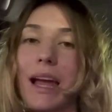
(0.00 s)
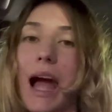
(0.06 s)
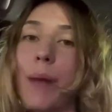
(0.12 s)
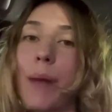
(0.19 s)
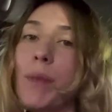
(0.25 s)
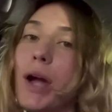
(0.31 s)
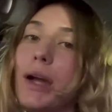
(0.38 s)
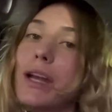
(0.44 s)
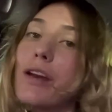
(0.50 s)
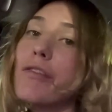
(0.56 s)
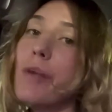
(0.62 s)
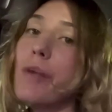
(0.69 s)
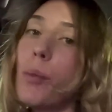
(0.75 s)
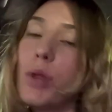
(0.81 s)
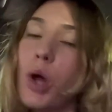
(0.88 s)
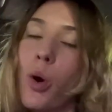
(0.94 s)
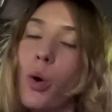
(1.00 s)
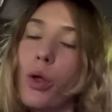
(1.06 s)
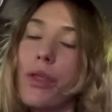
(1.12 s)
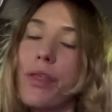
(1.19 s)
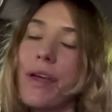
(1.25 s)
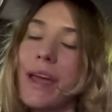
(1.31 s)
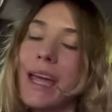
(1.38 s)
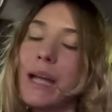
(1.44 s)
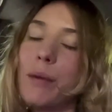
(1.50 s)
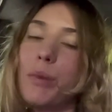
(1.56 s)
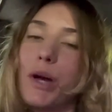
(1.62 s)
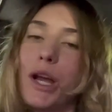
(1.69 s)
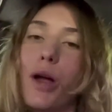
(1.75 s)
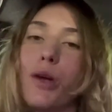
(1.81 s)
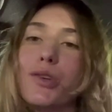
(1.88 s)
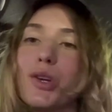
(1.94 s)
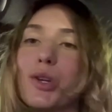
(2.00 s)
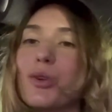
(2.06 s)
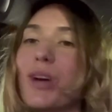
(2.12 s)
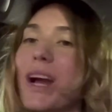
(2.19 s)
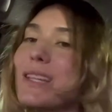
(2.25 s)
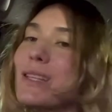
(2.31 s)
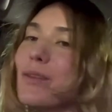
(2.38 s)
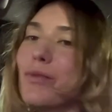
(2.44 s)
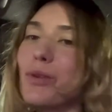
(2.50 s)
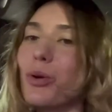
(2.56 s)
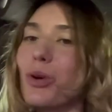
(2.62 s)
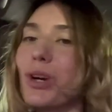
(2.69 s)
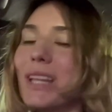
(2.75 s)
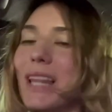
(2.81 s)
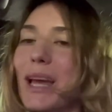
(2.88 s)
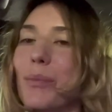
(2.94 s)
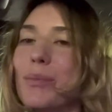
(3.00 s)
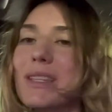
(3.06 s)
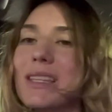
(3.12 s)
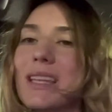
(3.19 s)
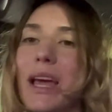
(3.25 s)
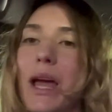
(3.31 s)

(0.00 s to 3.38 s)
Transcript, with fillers: I'm not going to film the whole thing, but I'll show you guys a few clips